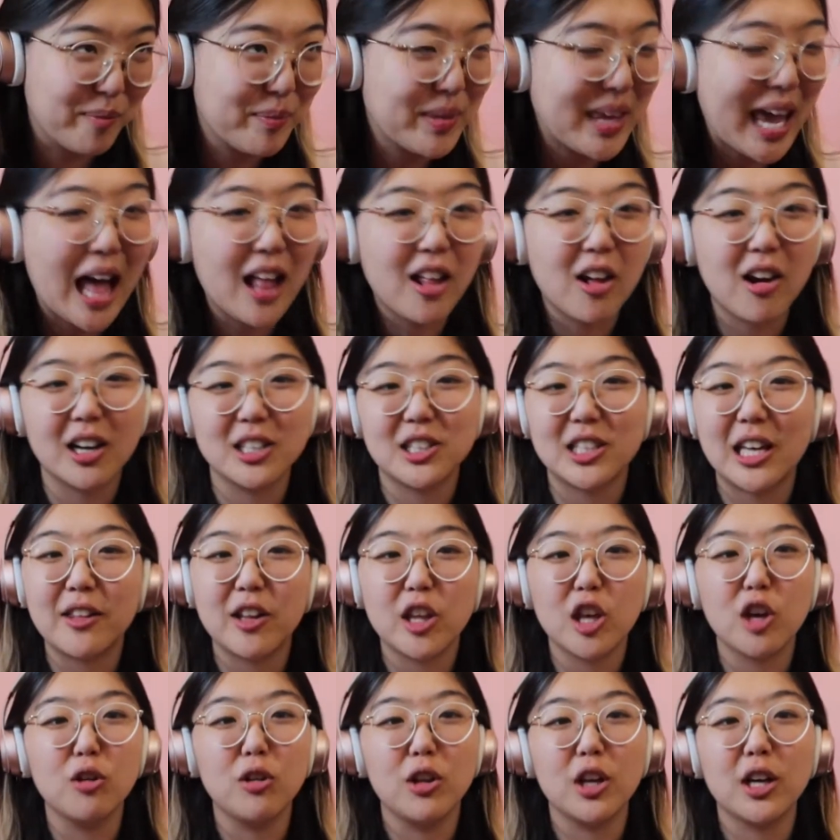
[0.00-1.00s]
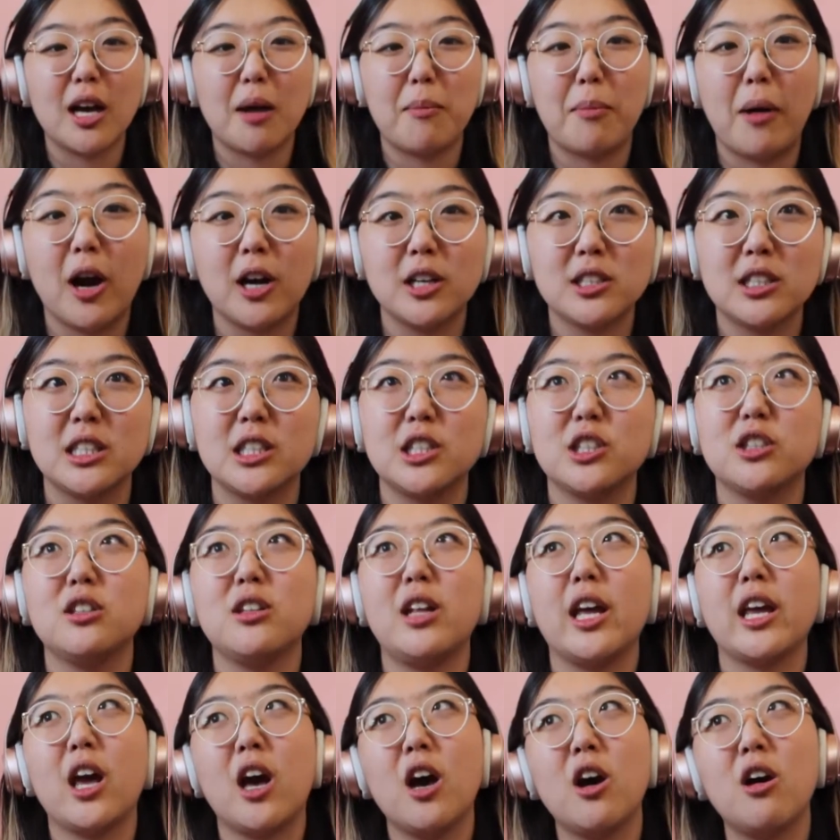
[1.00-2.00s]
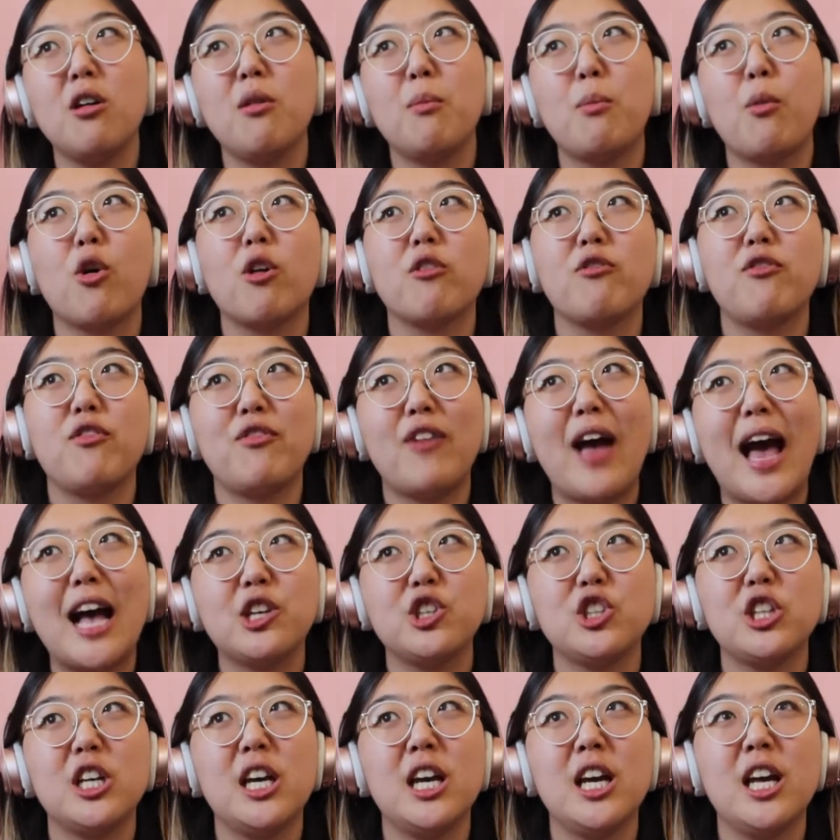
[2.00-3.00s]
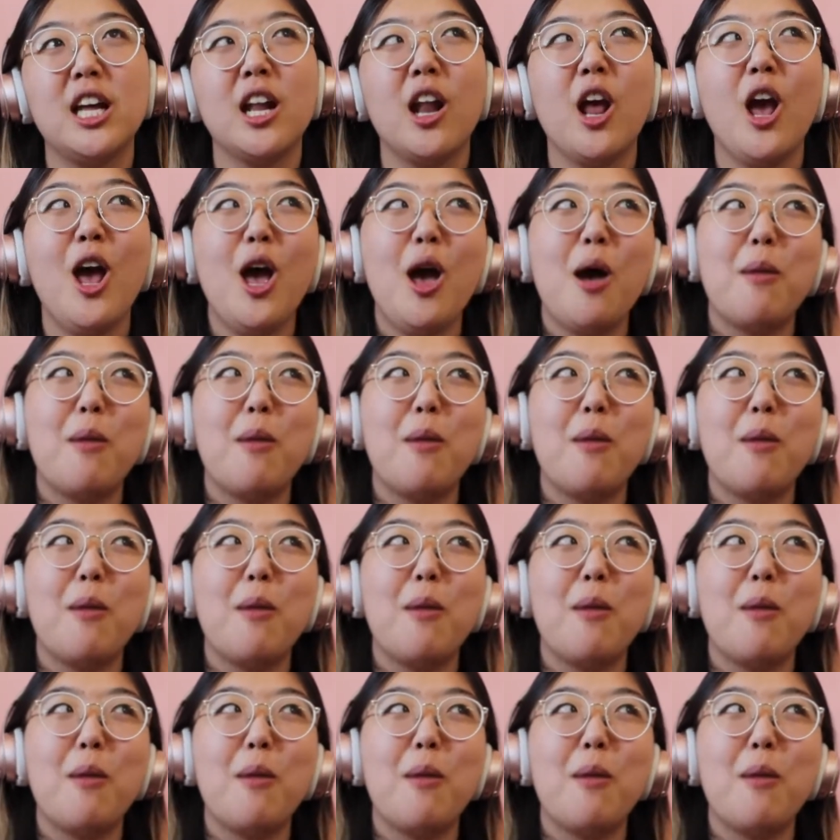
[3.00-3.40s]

CalArts, and then you look up Parsons and you're like, oh, more fashion,